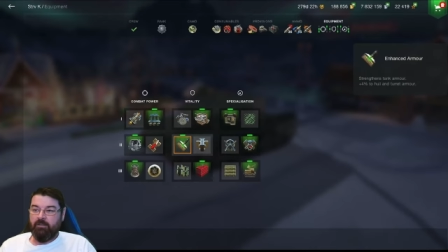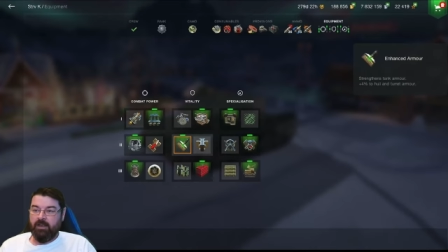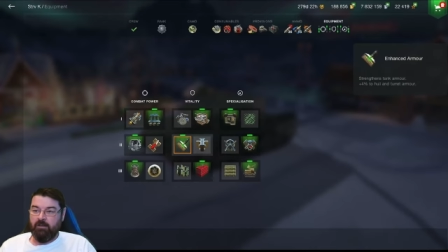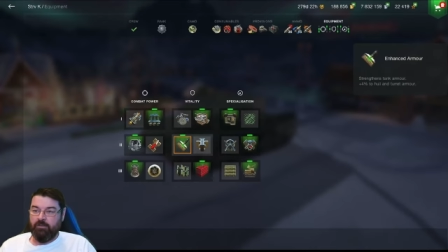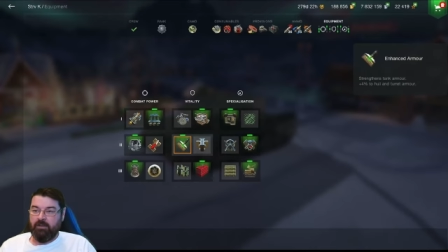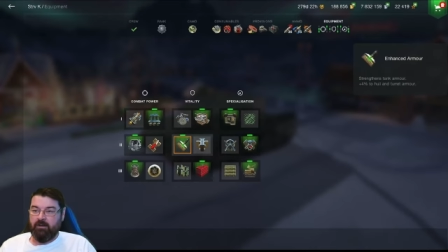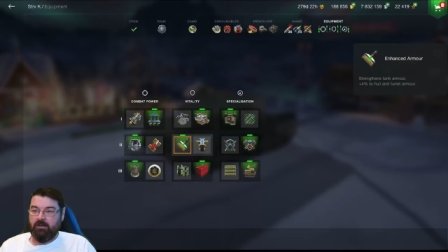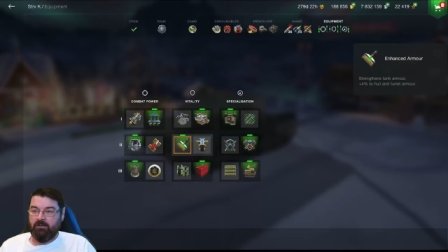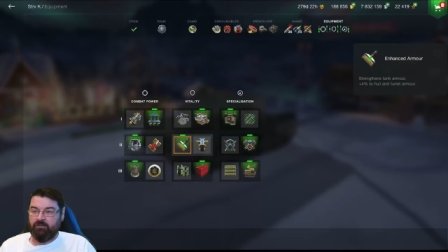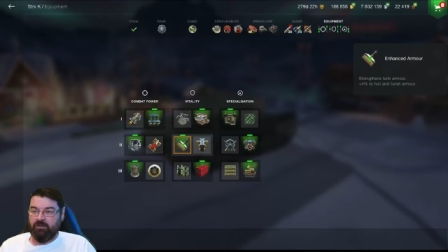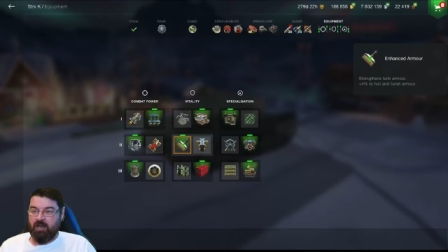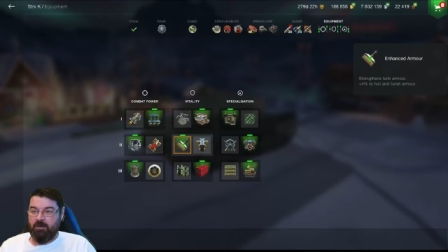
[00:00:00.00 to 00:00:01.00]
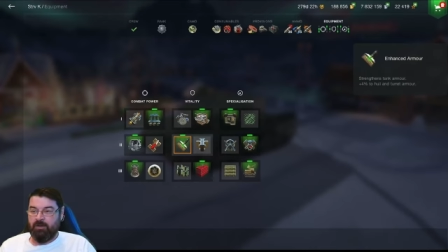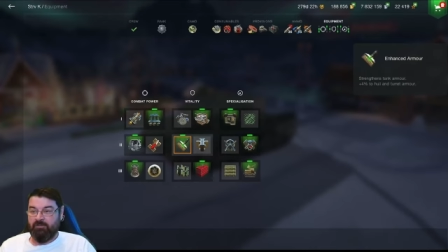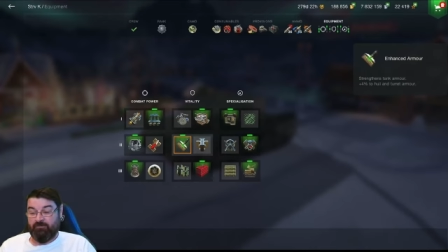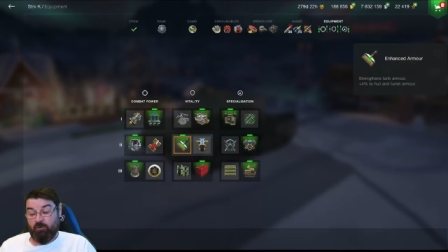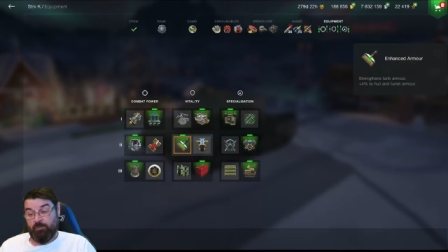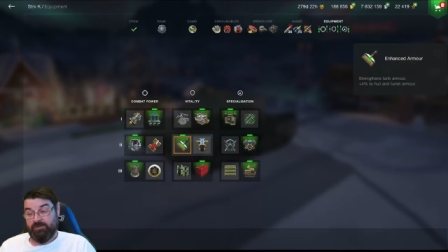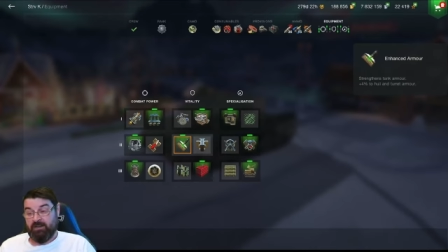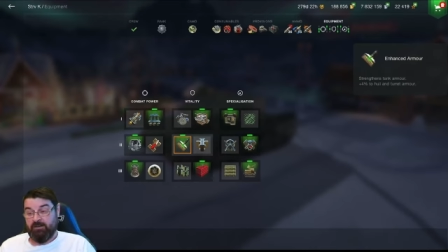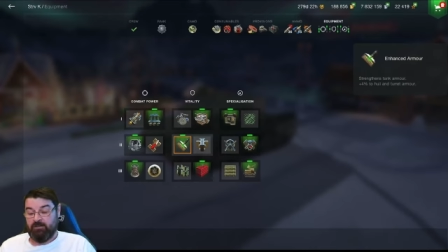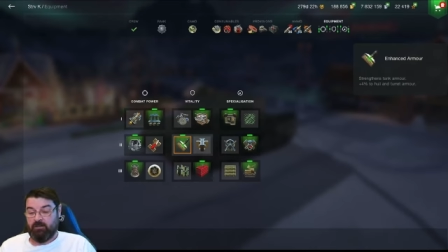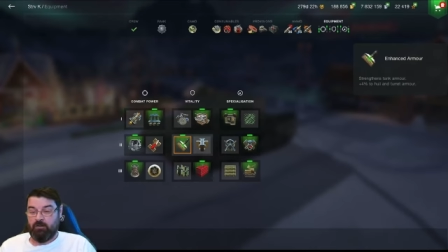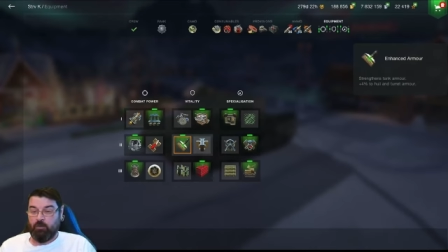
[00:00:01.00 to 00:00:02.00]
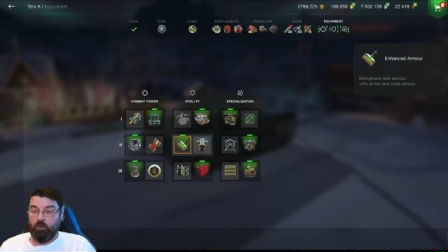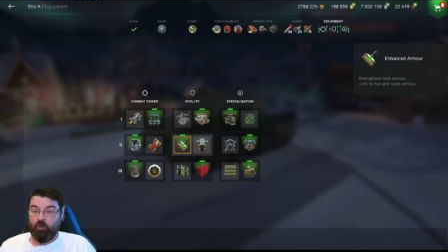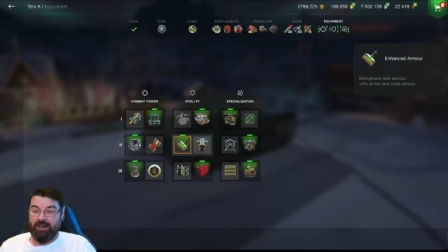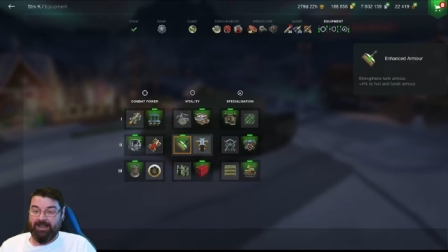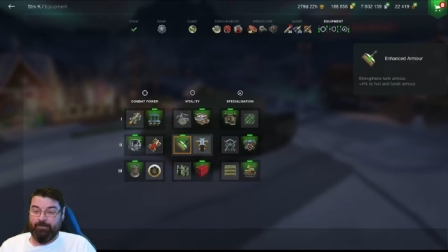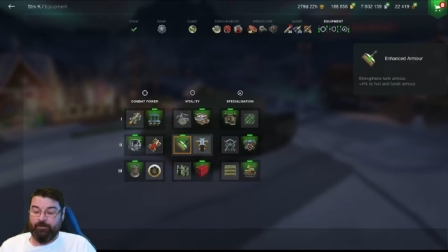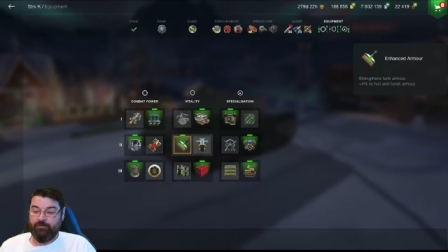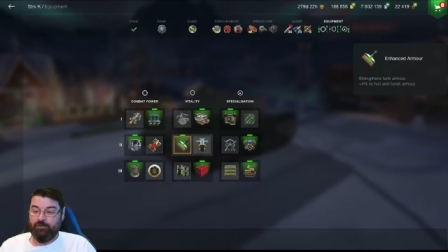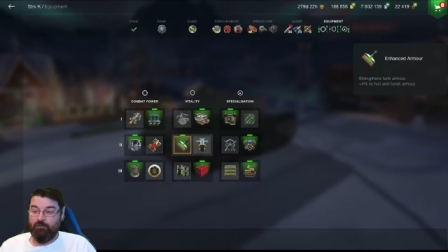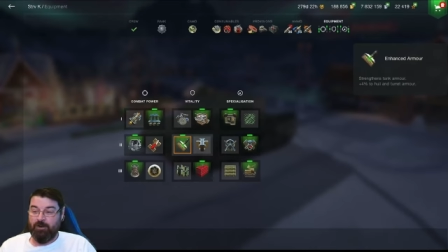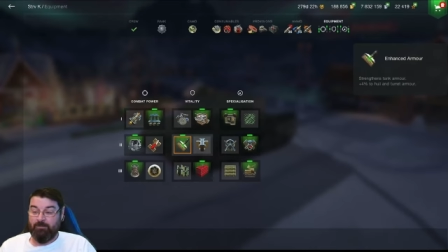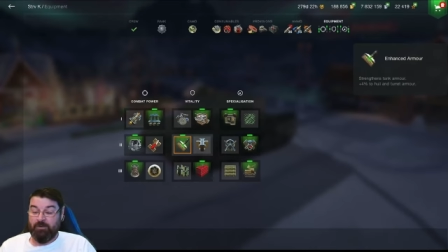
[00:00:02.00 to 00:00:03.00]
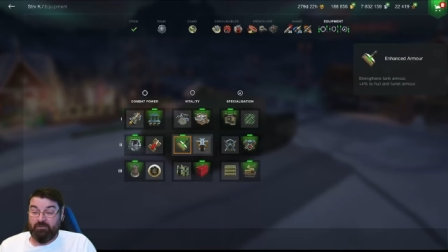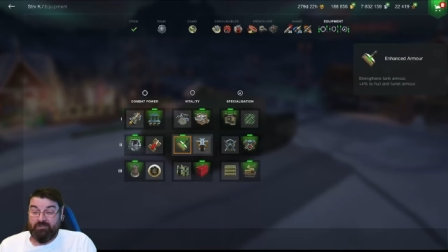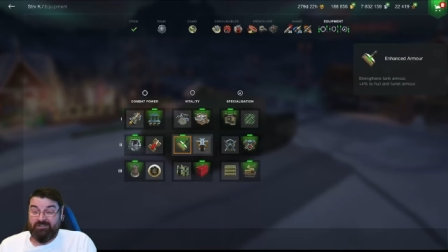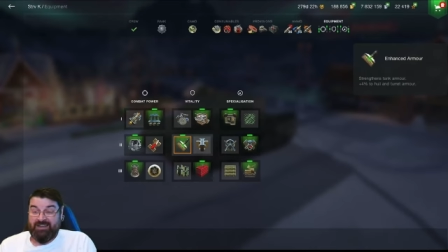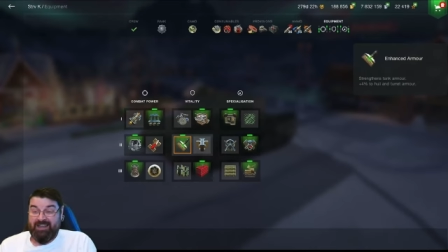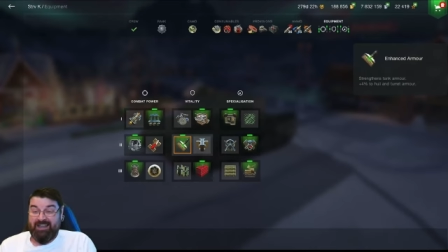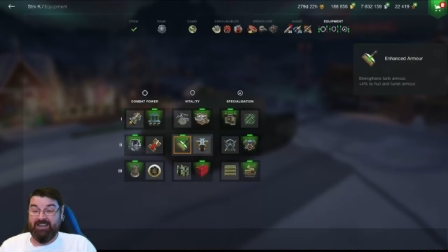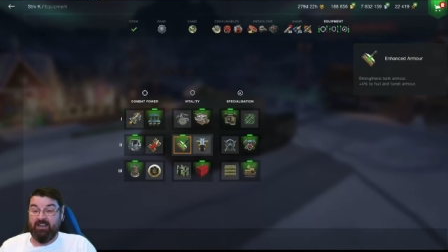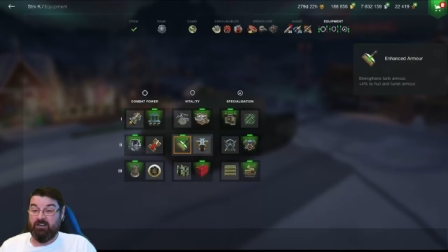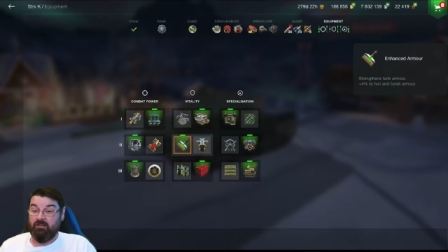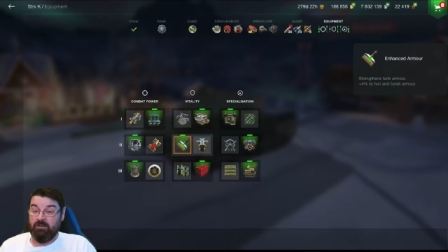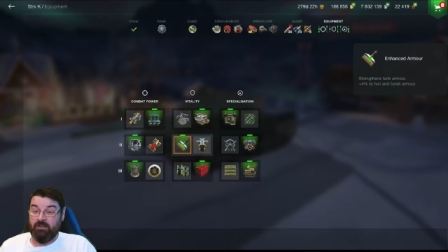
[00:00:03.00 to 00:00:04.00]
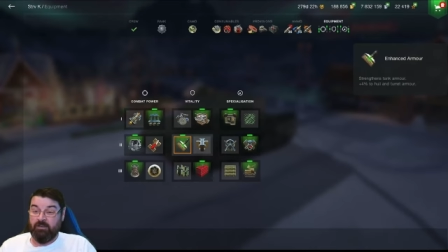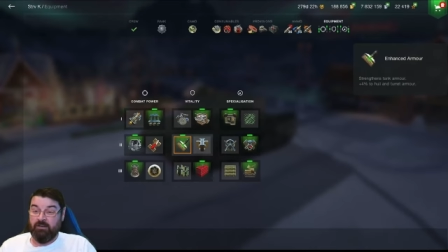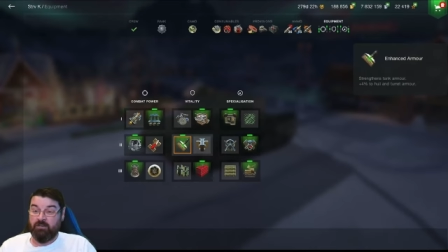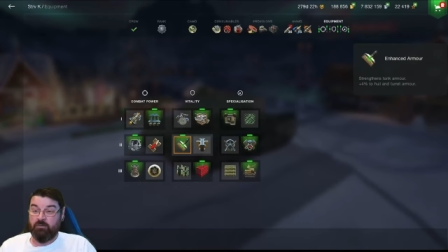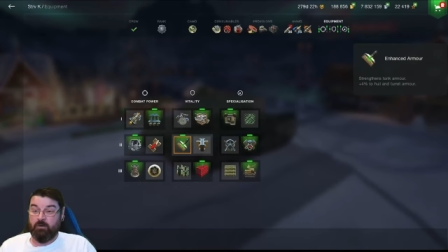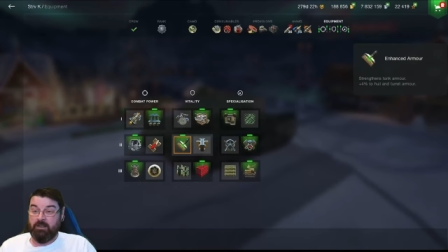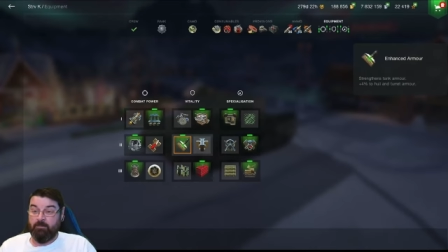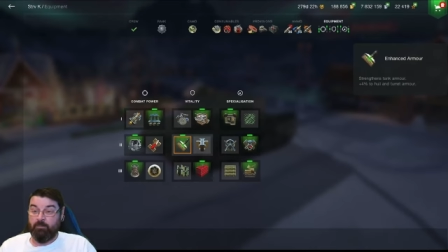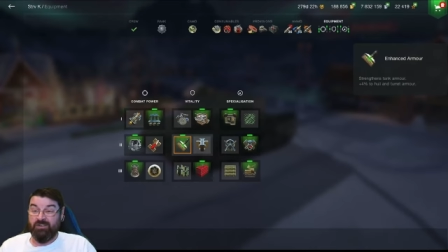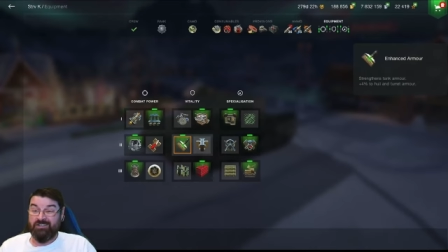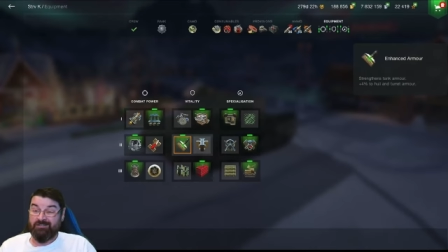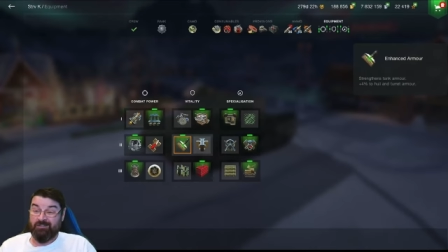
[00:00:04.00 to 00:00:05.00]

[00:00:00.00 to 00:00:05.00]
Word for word: Then got the enhanced armor, 4% to the hull and the turret because, hey, I don't need the additional hit points. I've